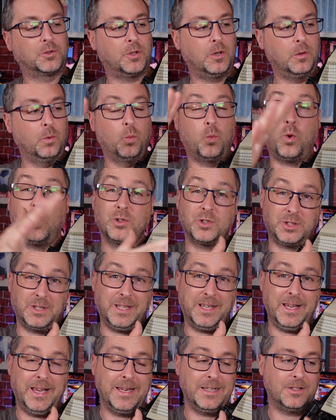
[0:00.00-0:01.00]
on, once the
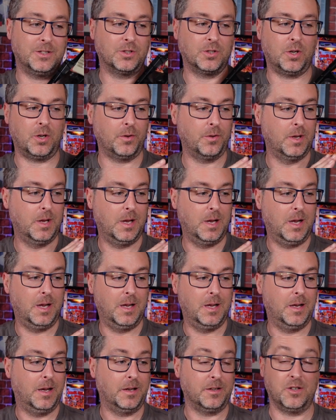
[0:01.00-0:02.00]
case is on,
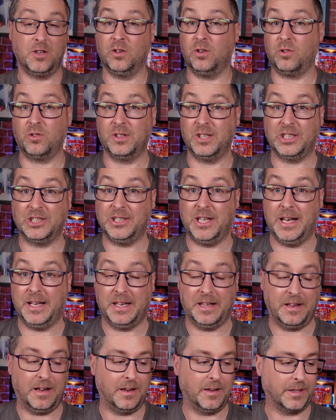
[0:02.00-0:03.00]
you're not going to see any
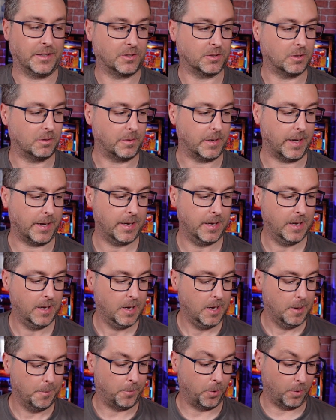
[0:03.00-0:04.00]
of that, like, so yeah.
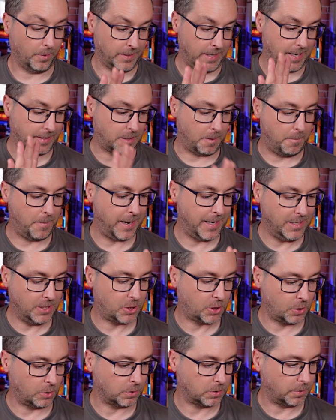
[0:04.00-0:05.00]
But yeah, the main
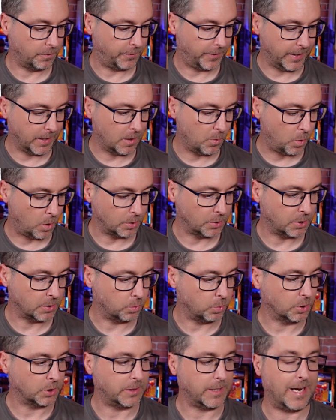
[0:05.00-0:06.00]
sort of thing I
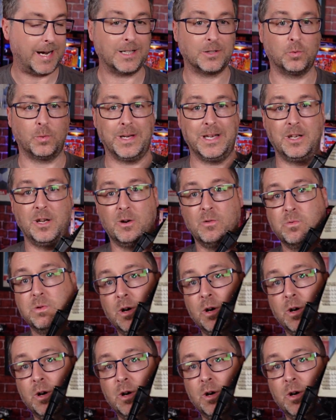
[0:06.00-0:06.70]
wanted was the Arduino